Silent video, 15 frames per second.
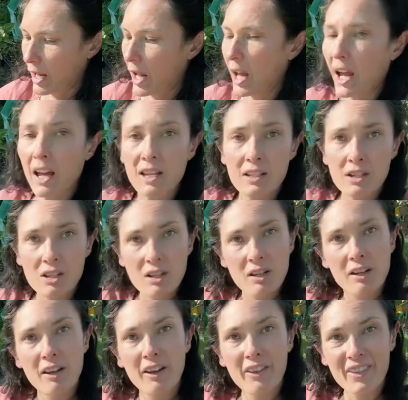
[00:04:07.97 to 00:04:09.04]
And
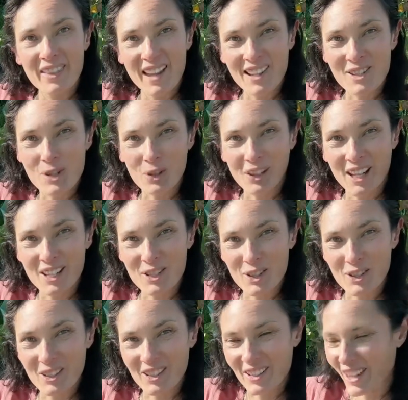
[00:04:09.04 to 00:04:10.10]
that's all I
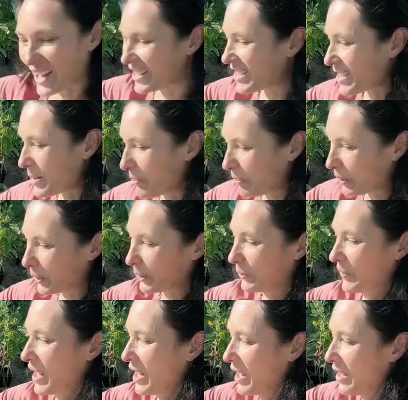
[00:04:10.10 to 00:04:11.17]
do. That's simple.
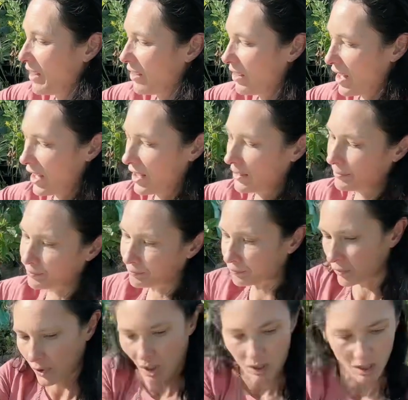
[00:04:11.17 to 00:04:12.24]
Then
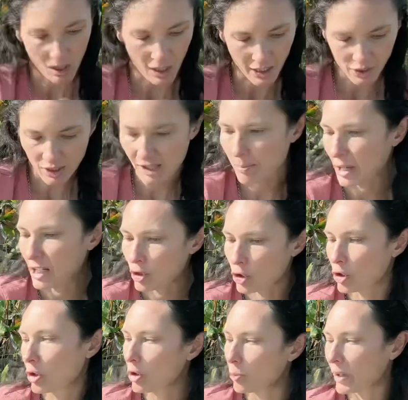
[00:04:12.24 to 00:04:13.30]
I just make
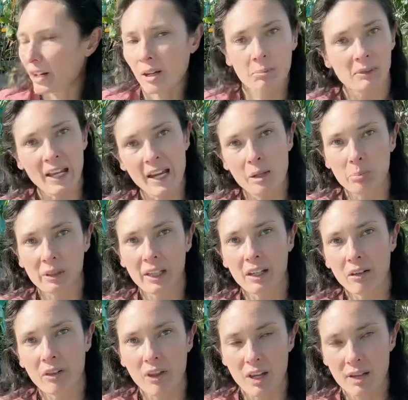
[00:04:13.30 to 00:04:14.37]
sure when I'm
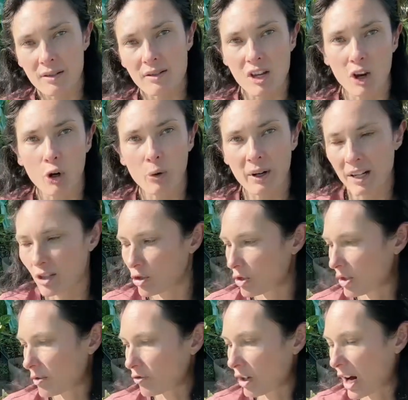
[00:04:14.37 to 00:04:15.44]
labeling things, I always
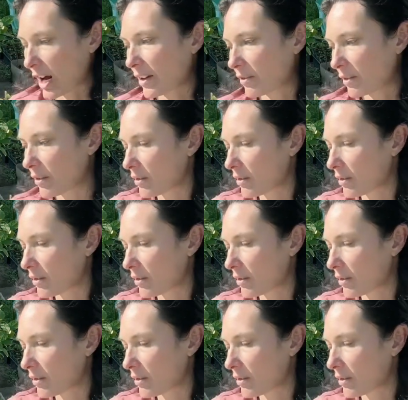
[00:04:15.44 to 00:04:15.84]
just write